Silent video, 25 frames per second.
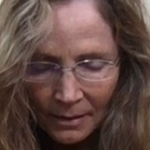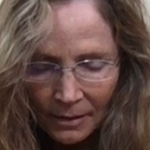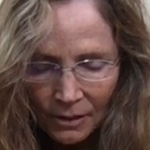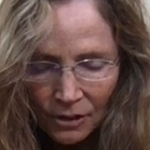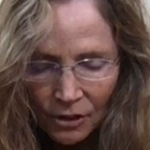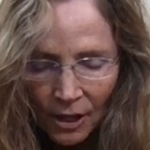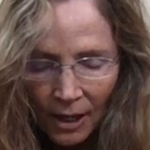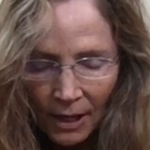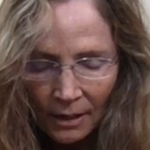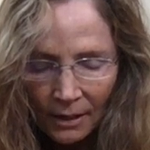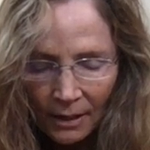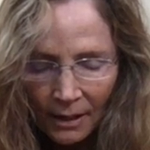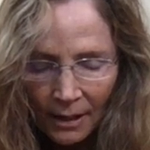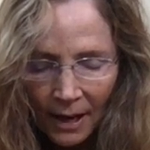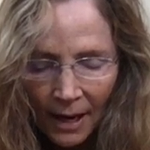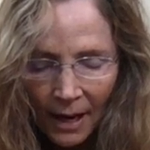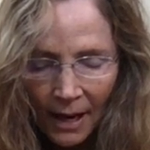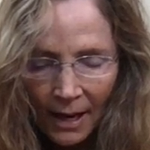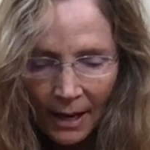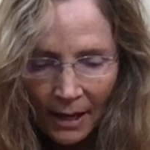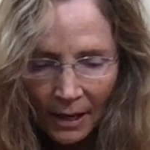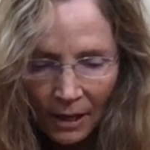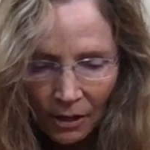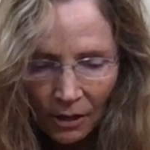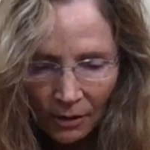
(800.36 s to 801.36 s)
gently
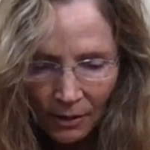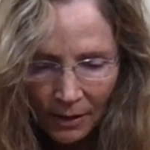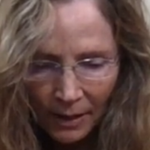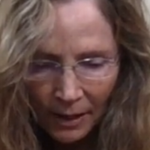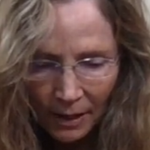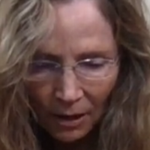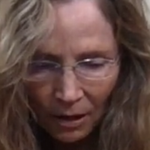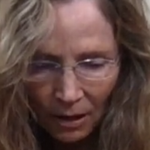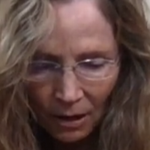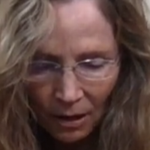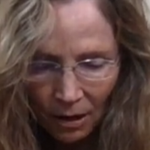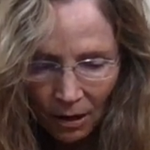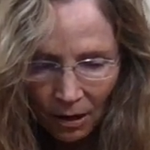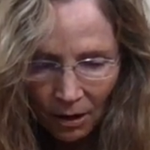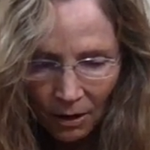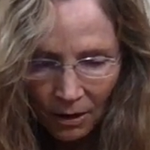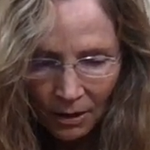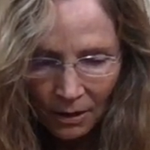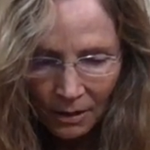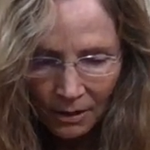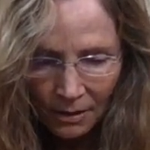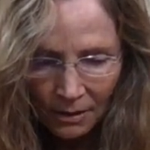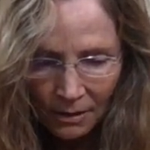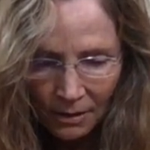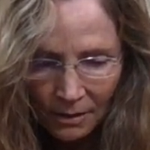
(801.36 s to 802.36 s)
anchoring our
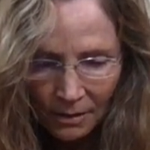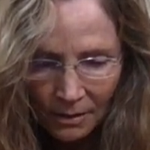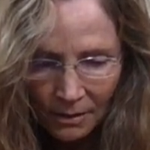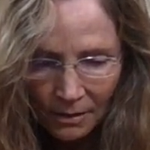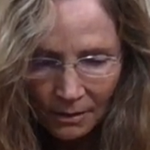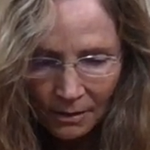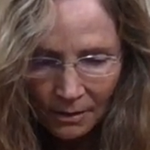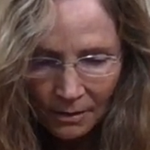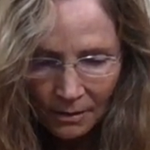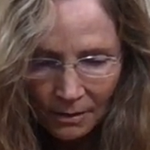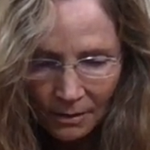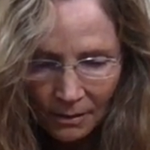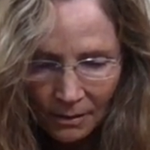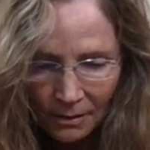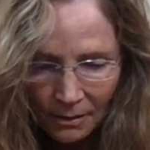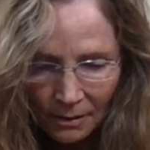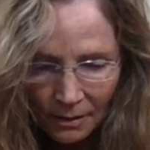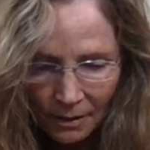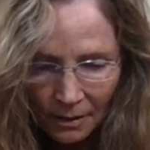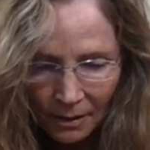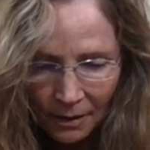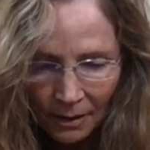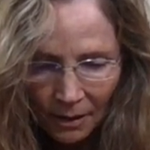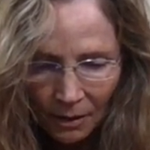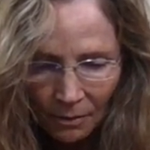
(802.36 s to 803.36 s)
hearts
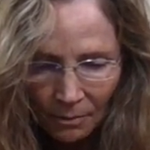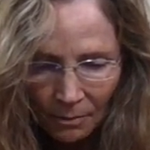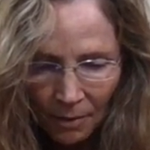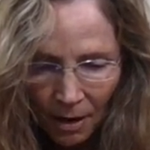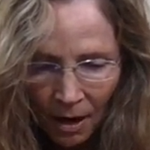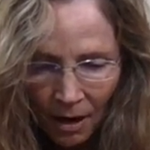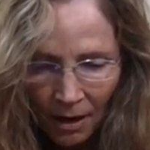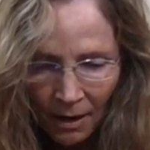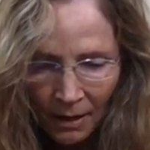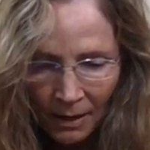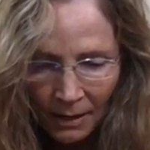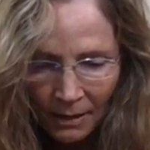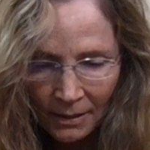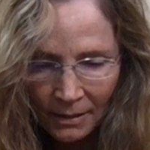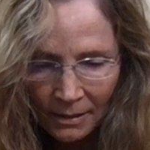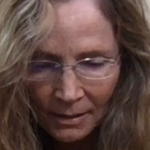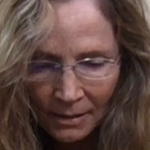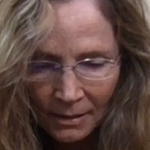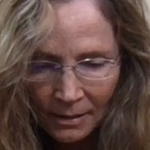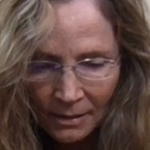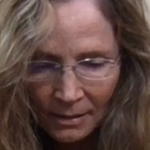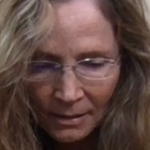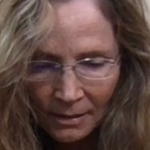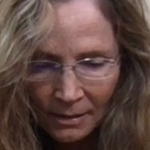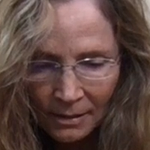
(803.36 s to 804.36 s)
and our
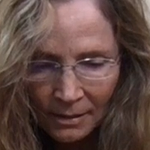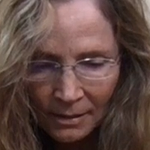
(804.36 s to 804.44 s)
minds